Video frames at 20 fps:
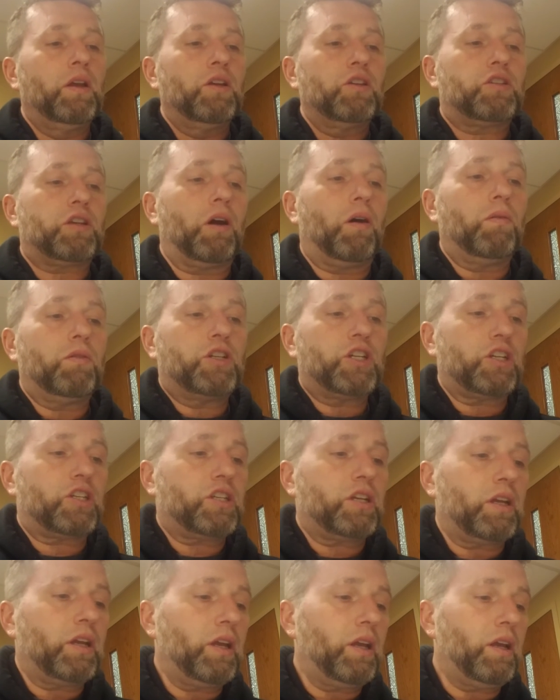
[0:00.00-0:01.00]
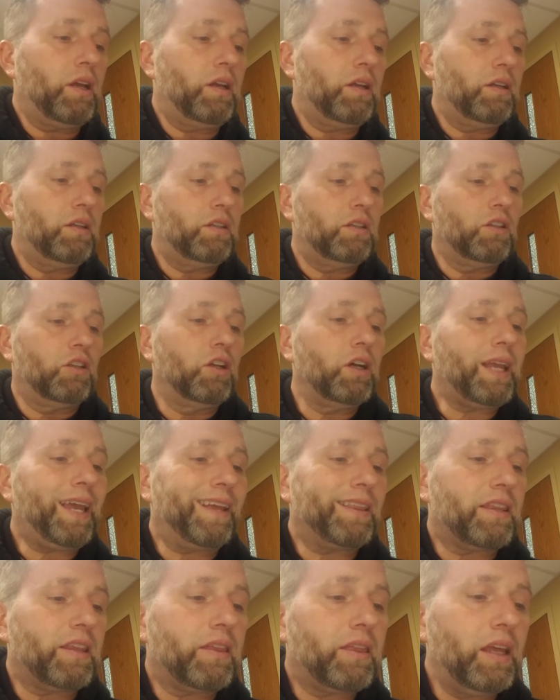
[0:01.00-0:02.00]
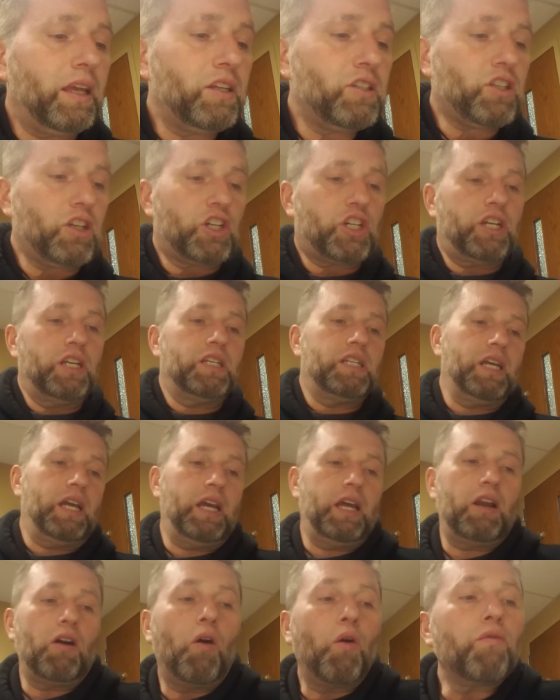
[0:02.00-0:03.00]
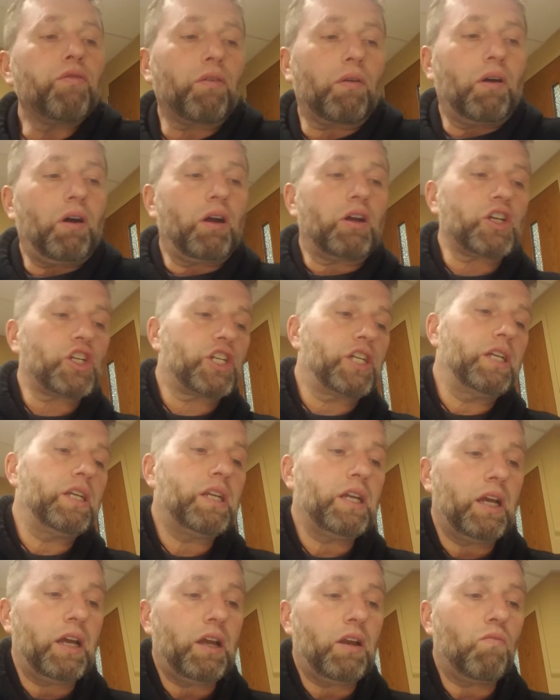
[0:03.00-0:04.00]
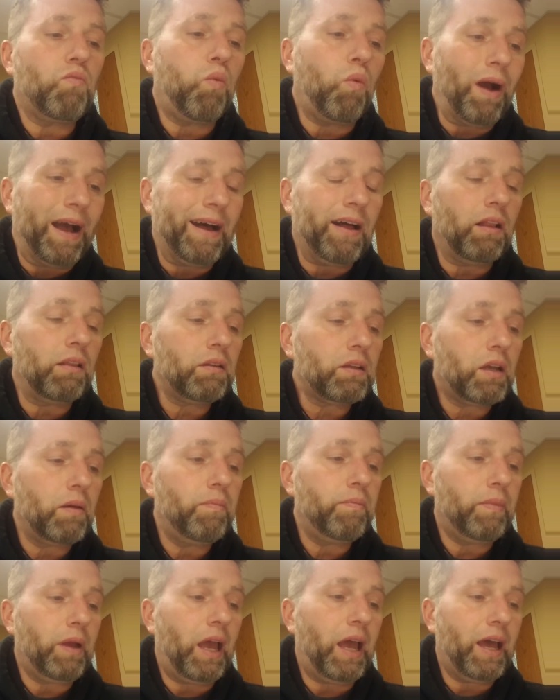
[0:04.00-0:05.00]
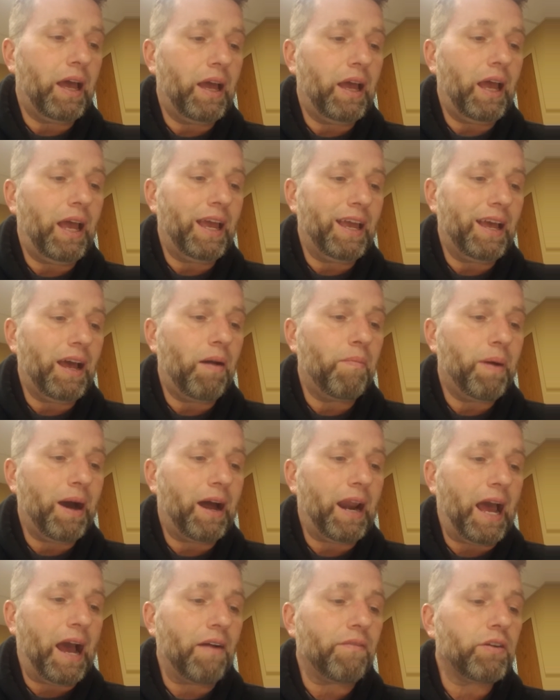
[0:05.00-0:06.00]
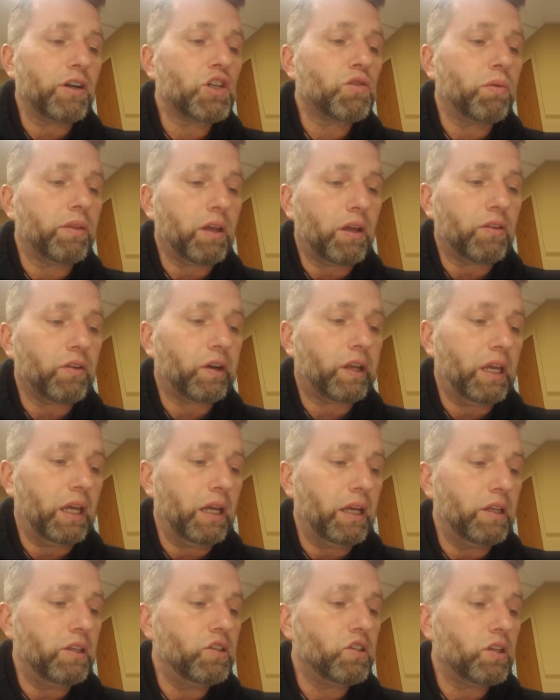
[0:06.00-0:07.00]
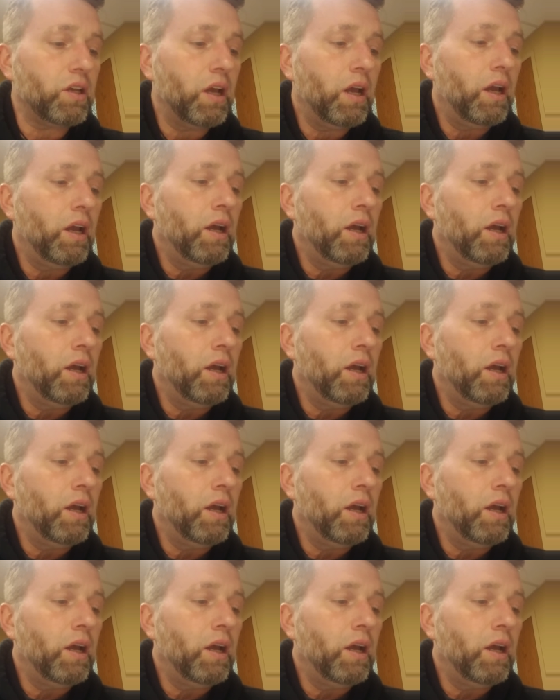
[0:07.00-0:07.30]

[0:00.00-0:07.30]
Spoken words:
So just to look at the things that she did, overall she did well, about average with other kids.